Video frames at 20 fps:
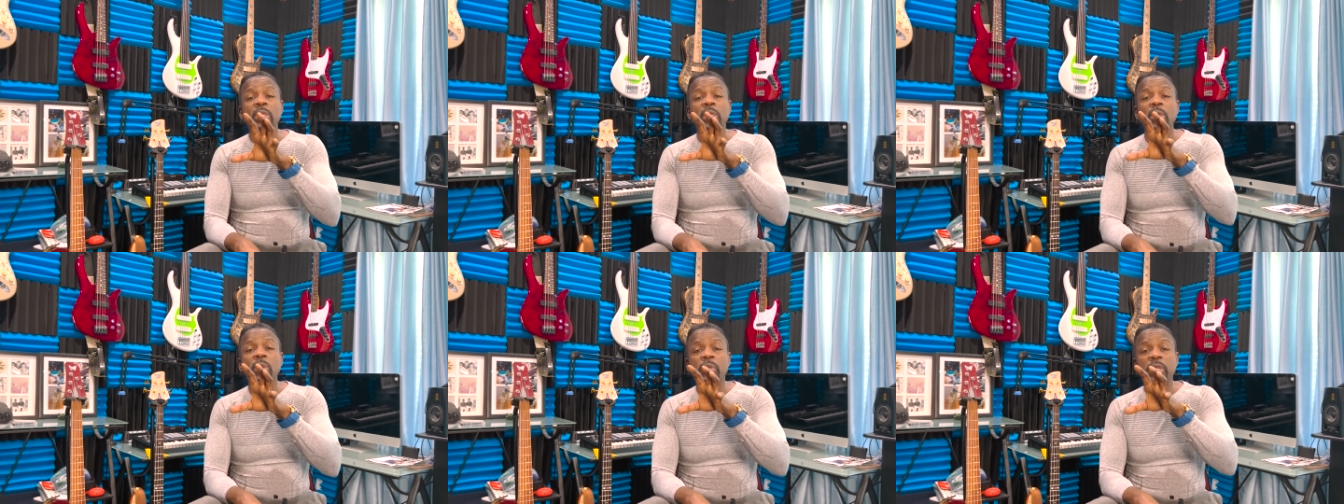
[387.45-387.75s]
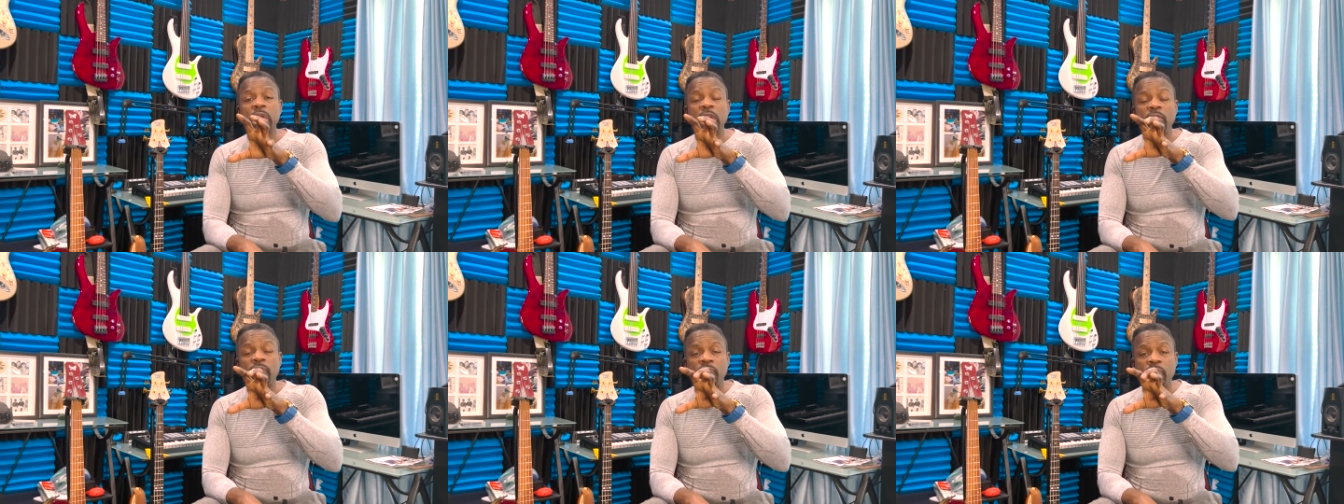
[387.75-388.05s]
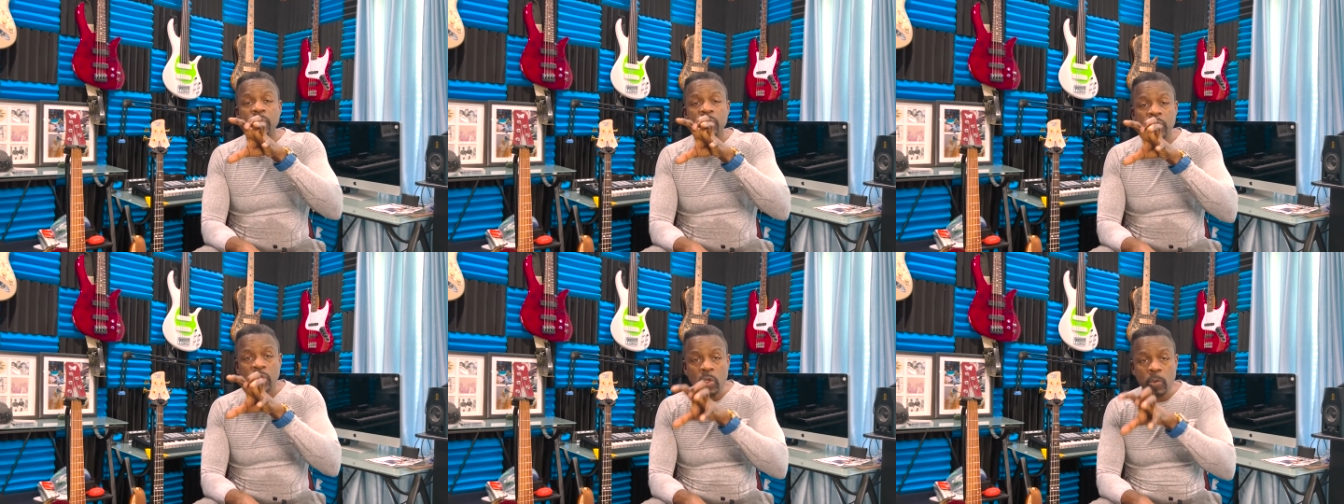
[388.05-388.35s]
okay,
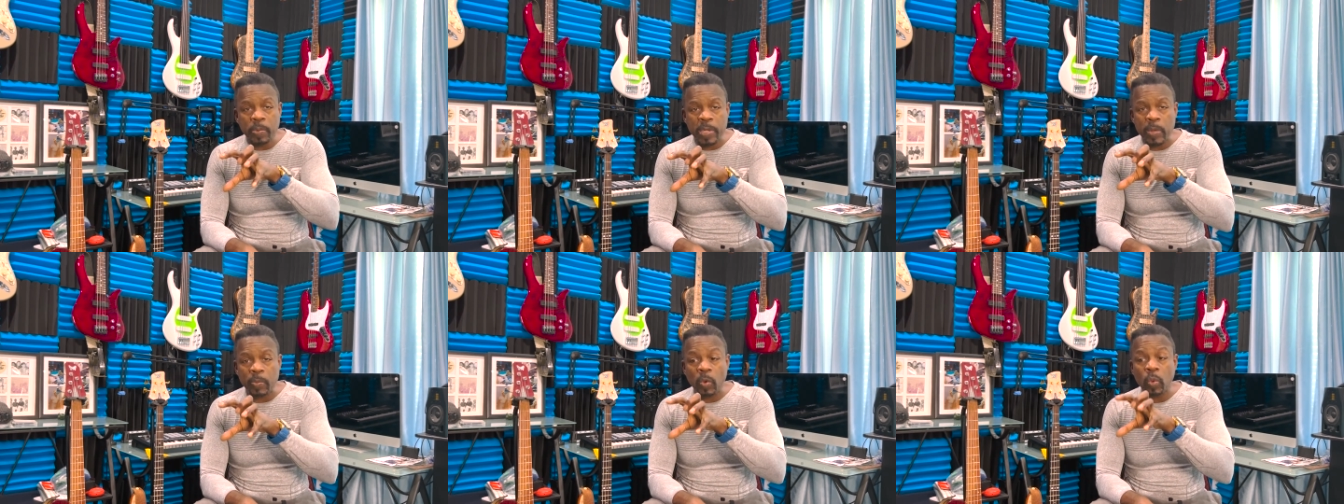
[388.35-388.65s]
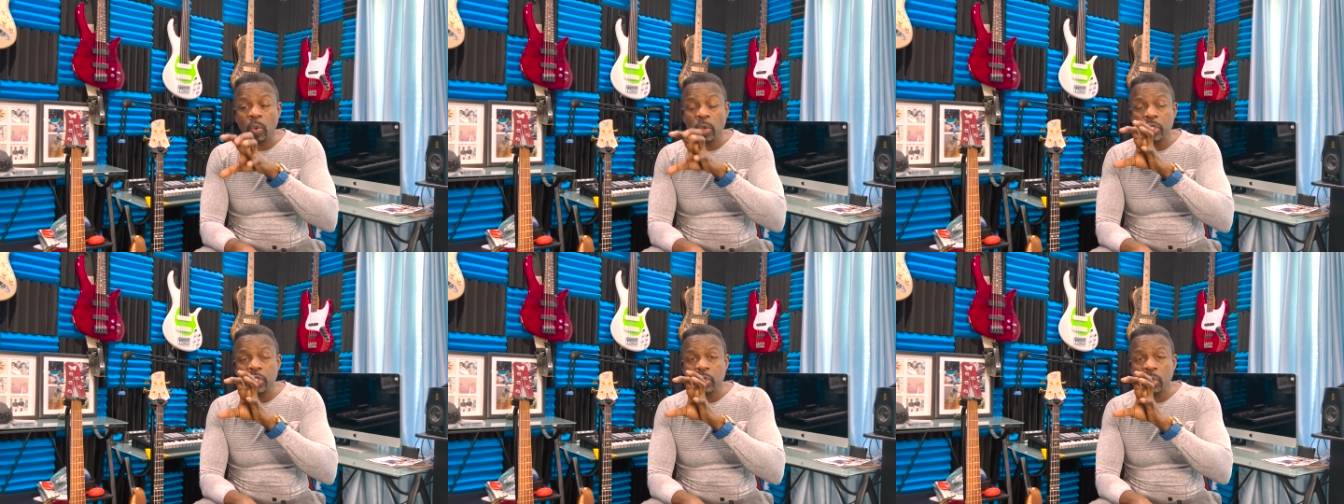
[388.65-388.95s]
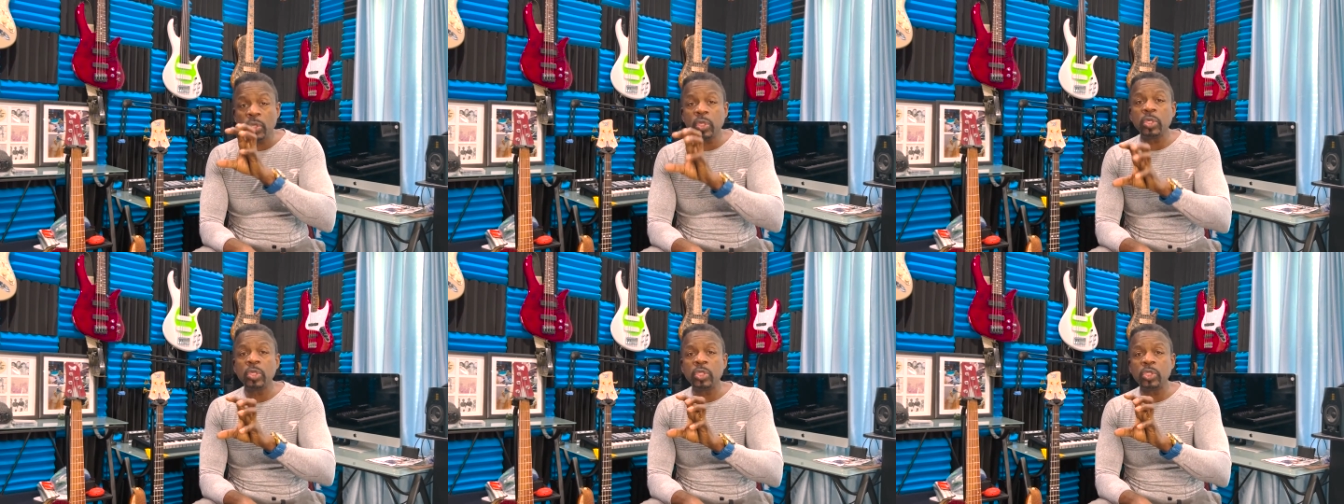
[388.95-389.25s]
for you people, what
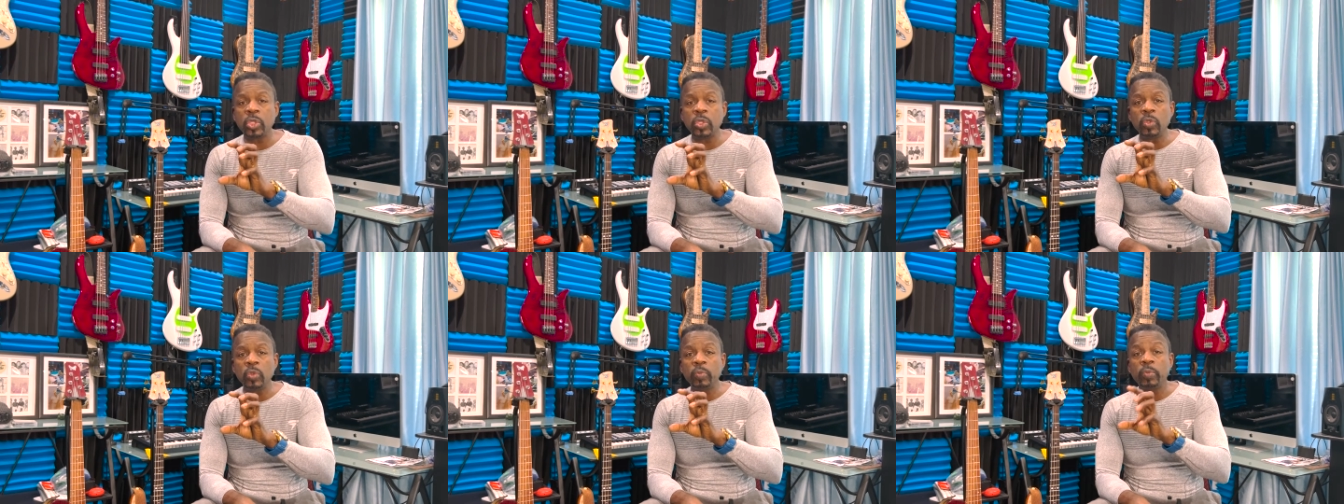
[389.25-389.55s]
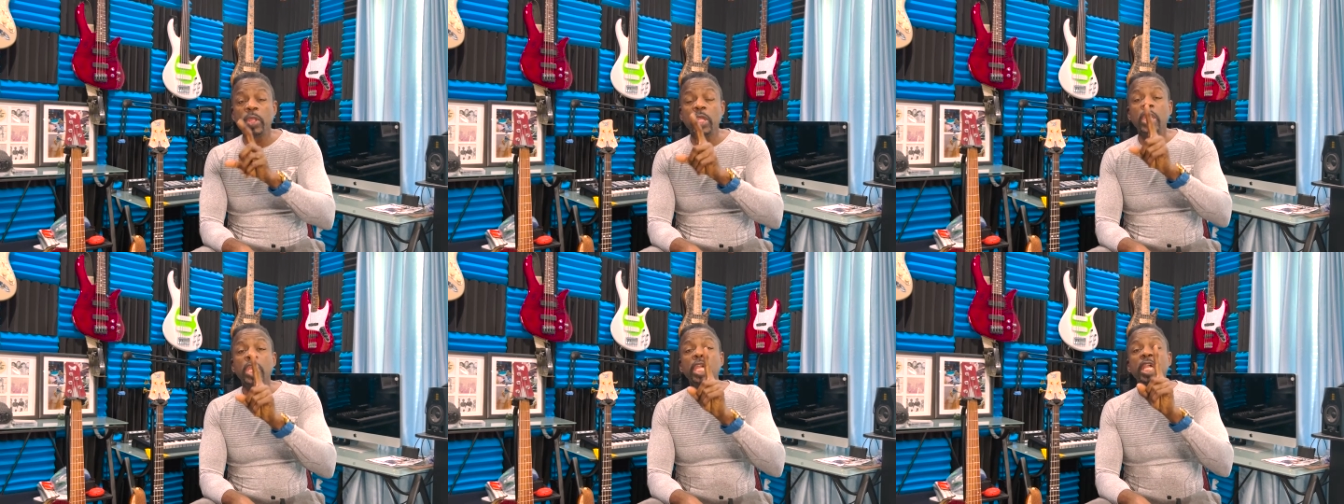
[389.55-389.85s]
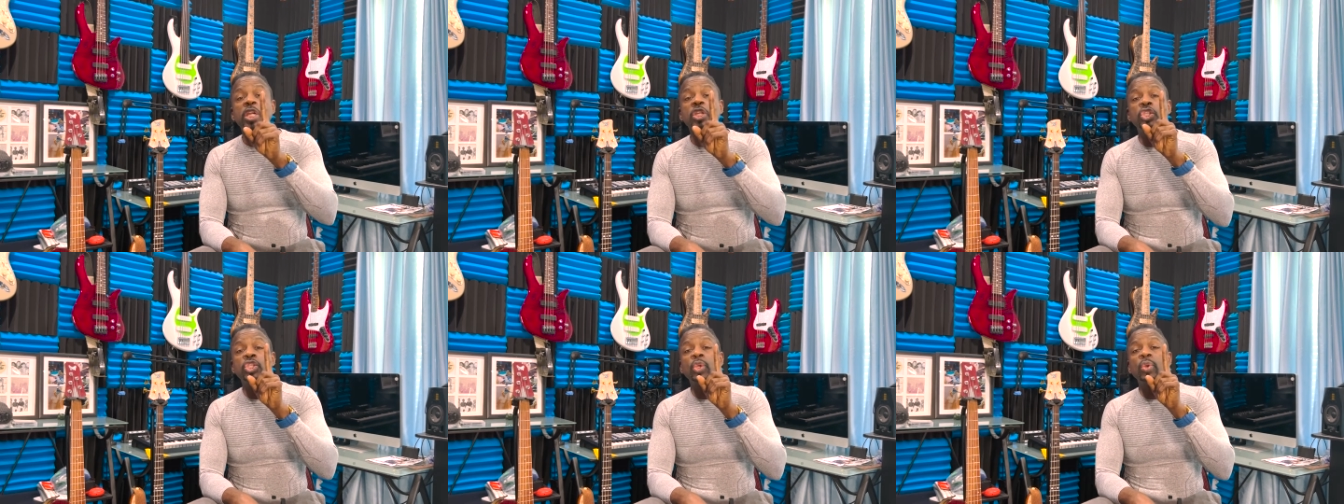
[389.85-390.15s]
you're going to do
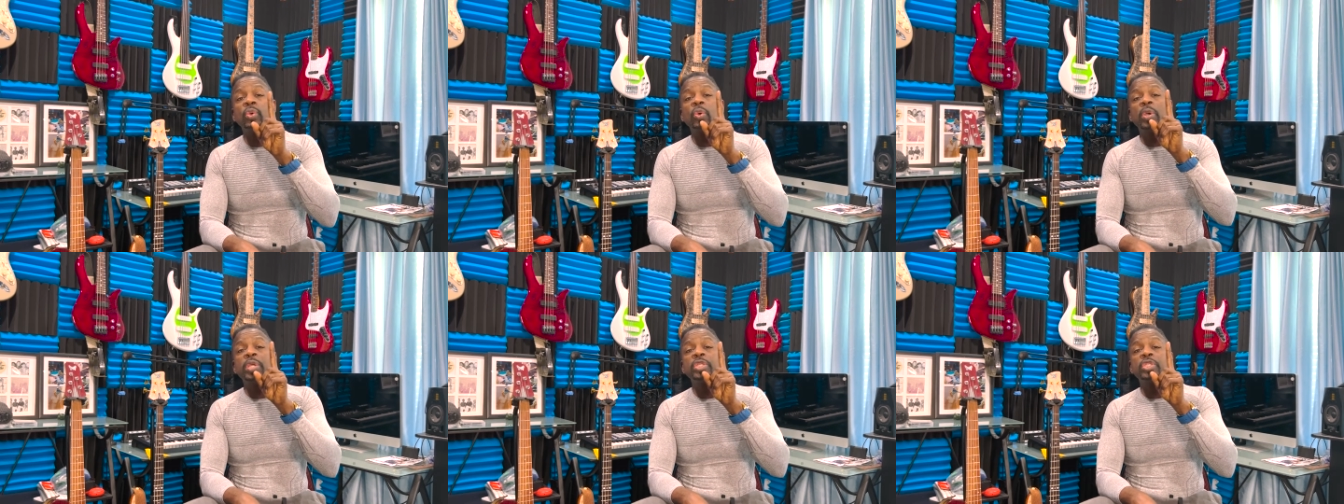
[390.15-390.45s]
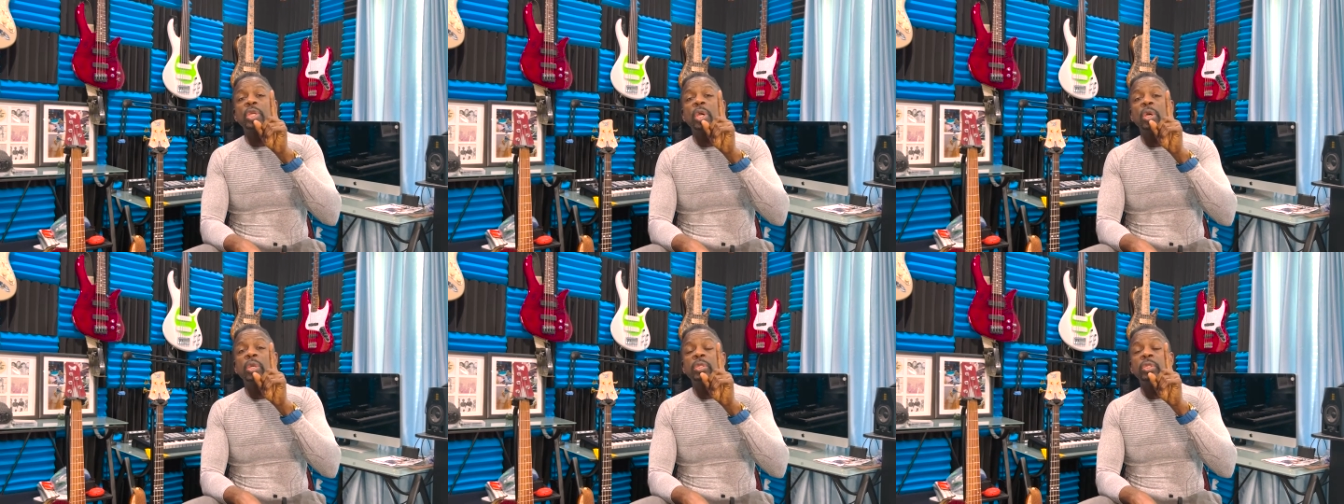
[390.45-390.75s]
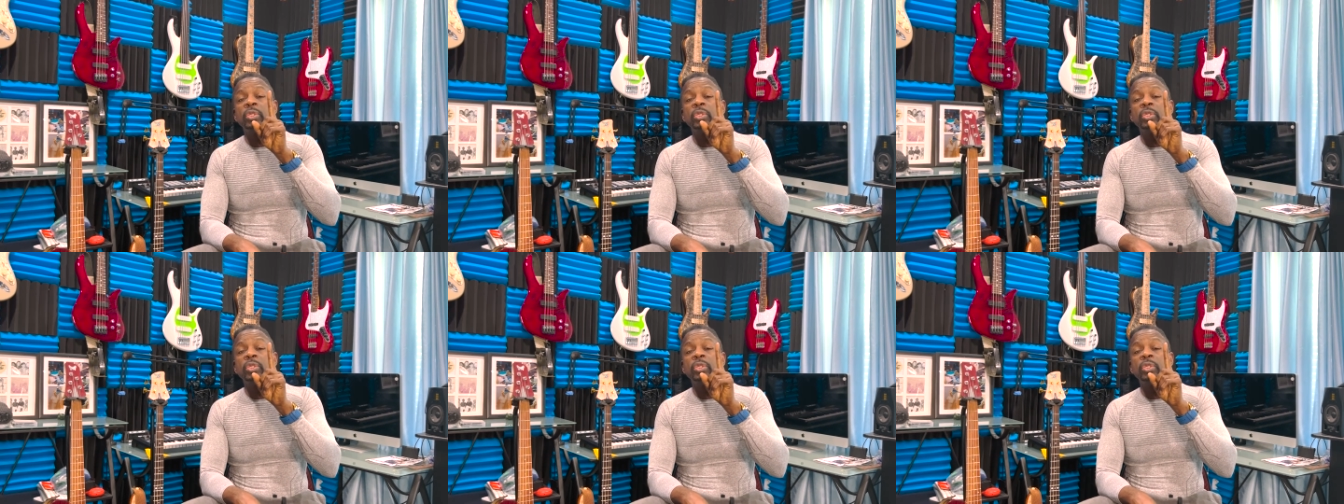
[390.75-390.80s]
is you're going to,